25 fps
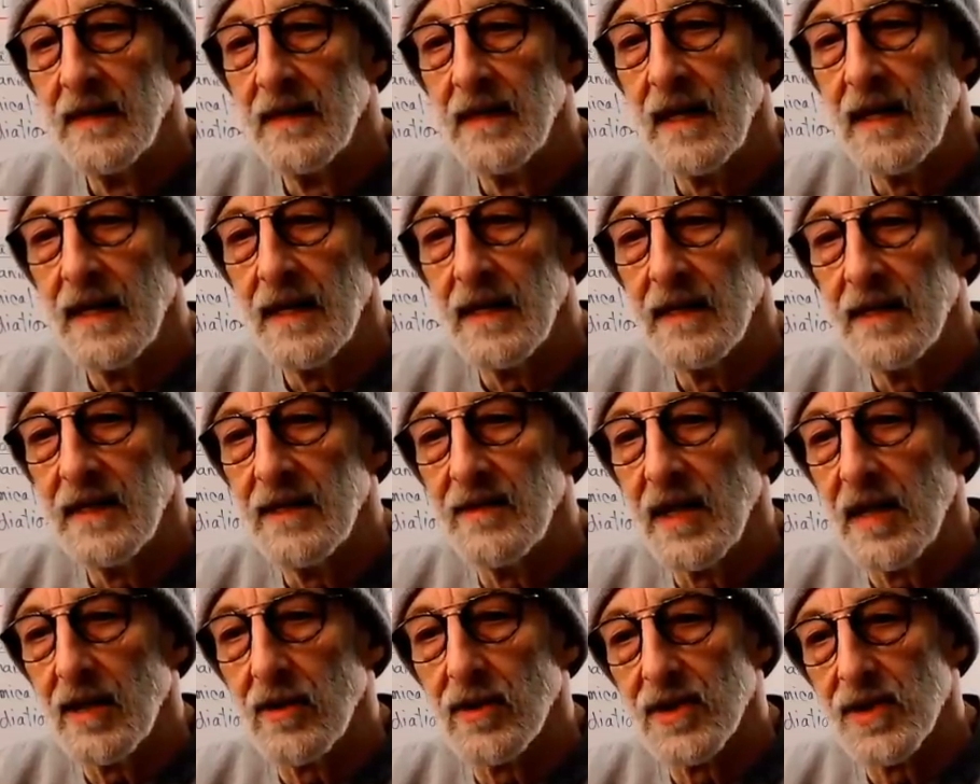And
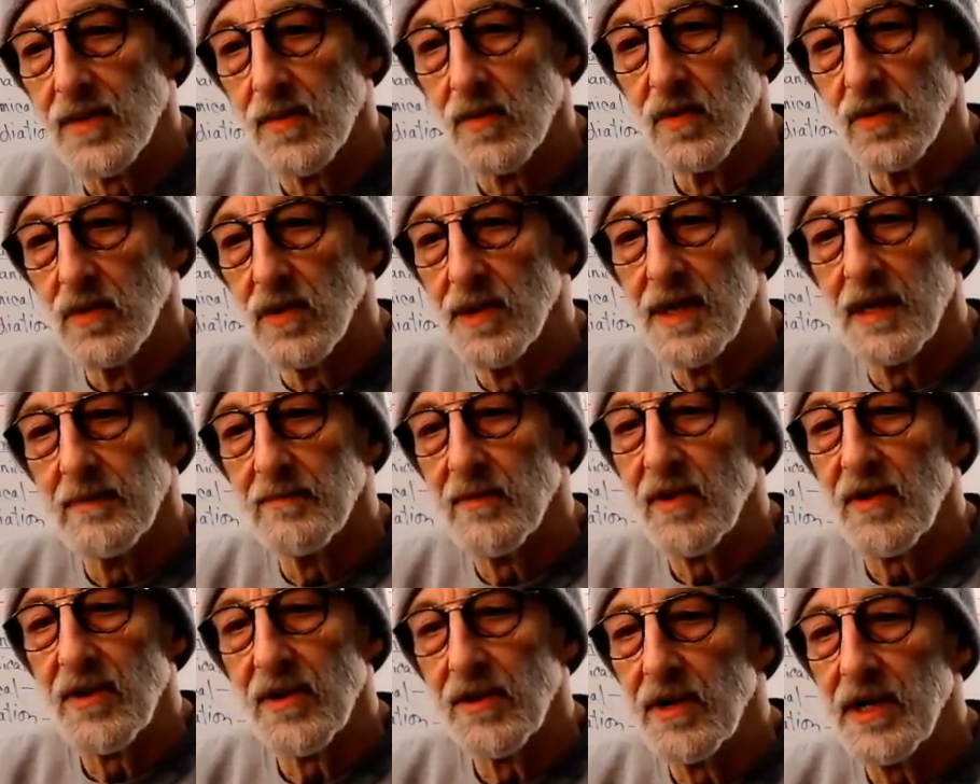in there is rule
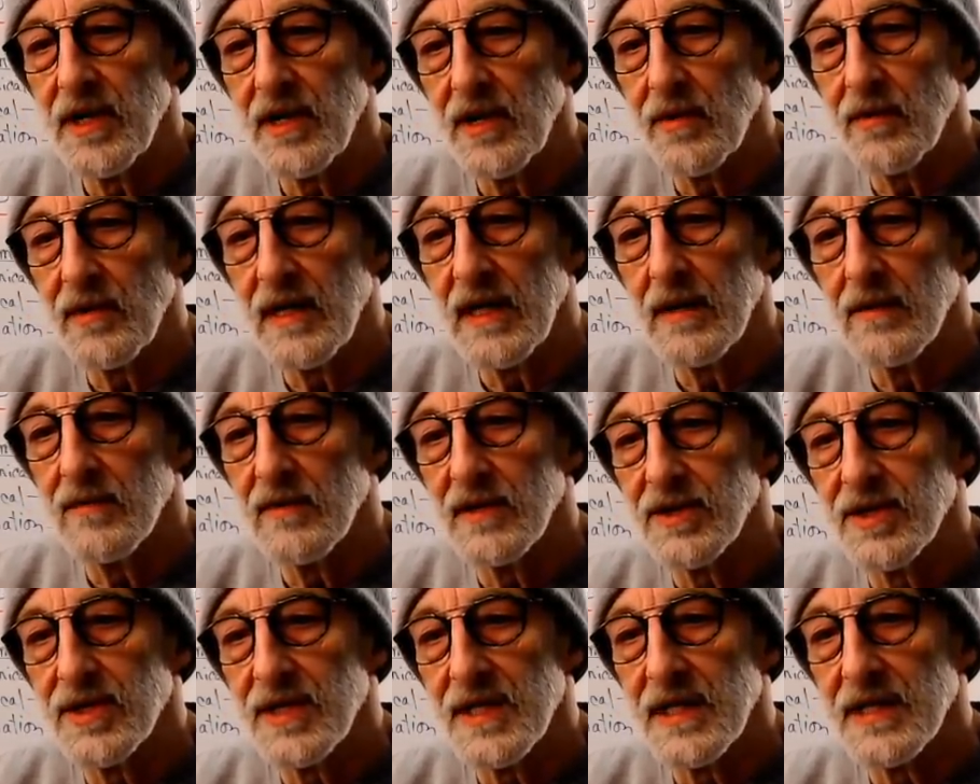number 33,
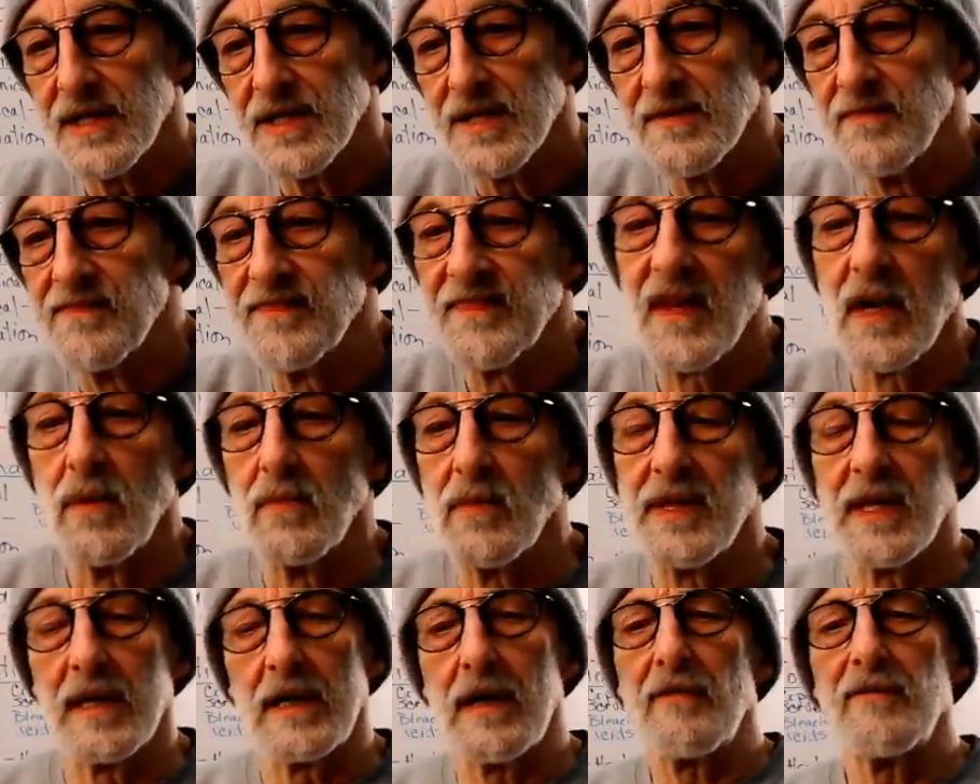which says,
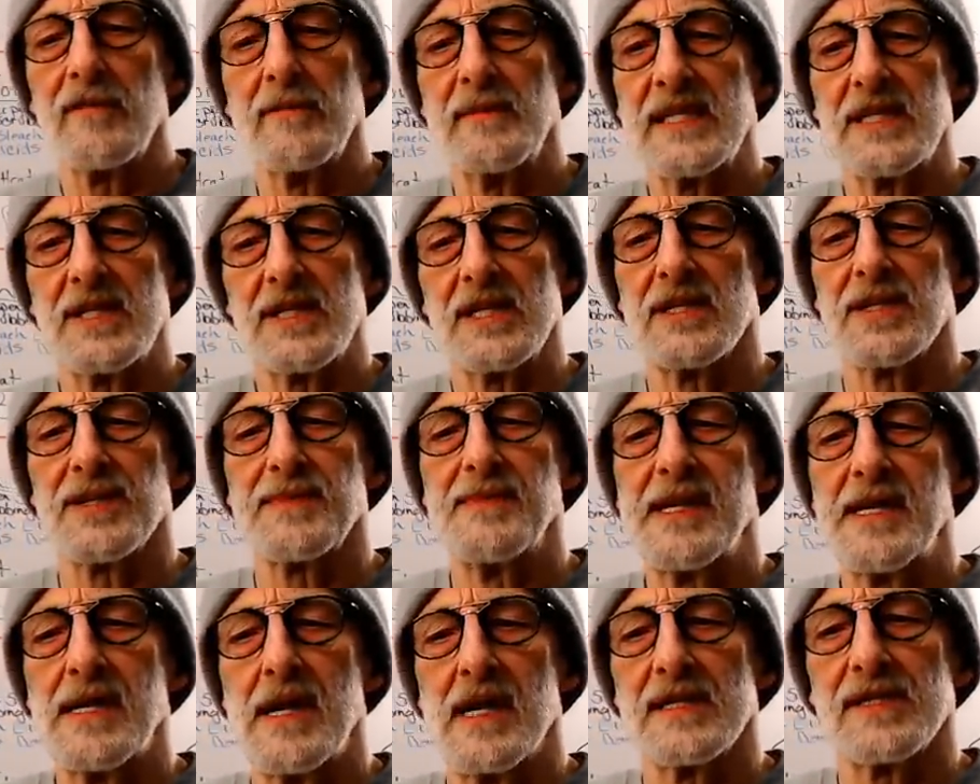when the government tells
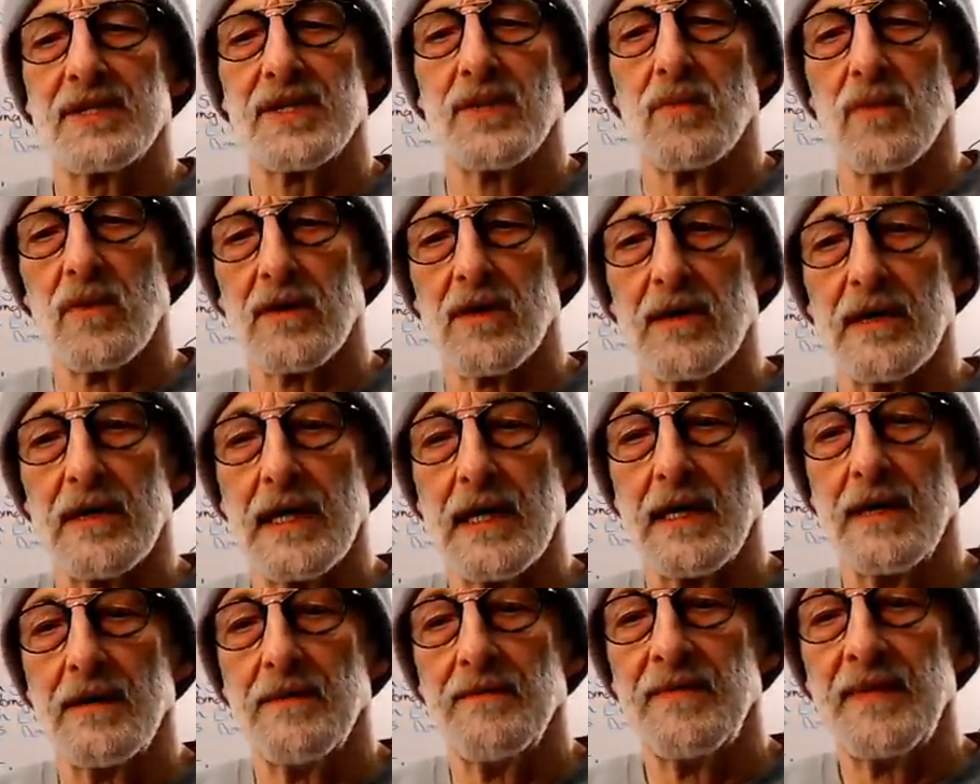me not to
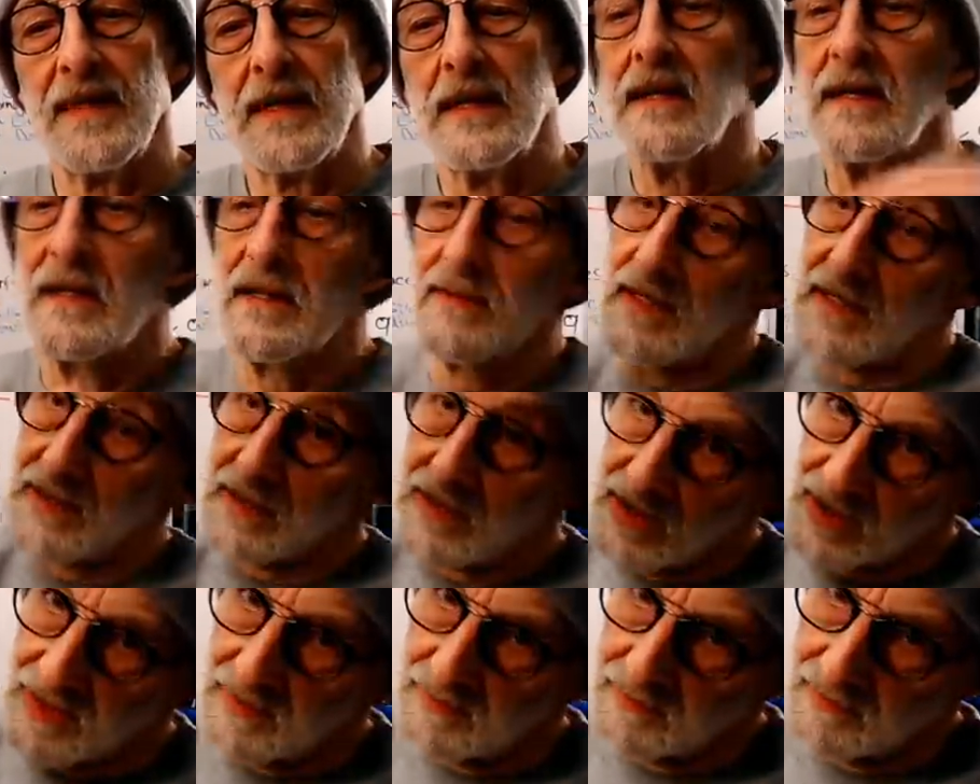worry, and then there's a